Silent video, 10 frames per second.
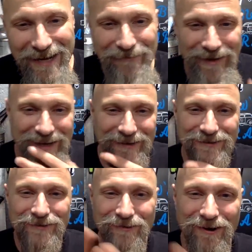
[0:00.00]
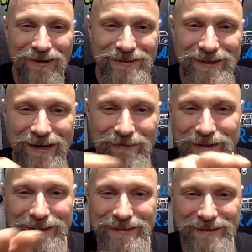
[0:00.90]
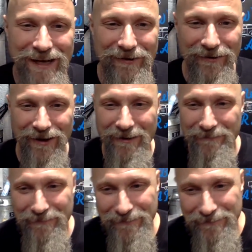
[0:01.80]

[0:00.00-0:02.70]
Fingers crossed that everything's centered up.